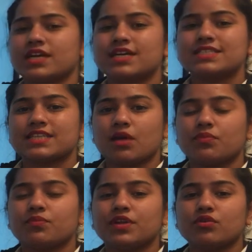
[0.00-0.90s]
a step
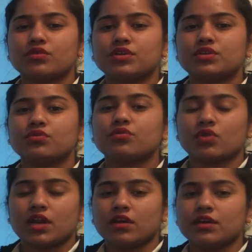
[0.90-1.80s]
in order
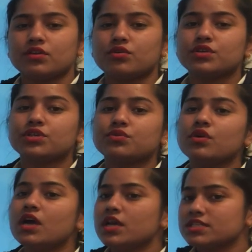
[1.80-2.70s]
to
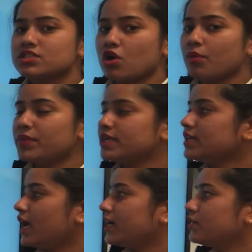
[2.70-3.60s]
stop
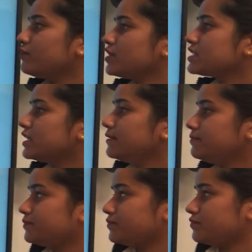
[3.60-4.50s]
it. And firstly,
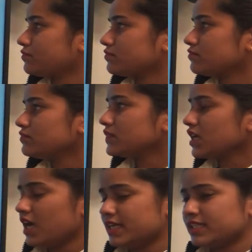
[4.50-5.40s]

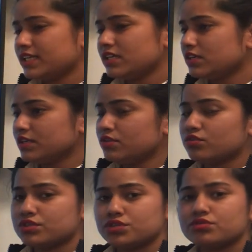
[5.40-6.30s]
I think in
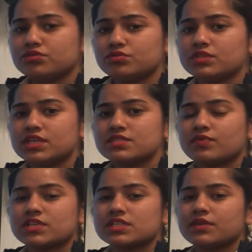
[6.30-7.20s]
order to do this,
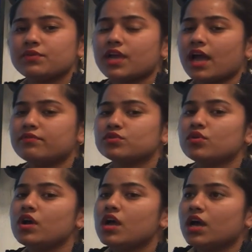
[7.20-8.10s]
firstly we have to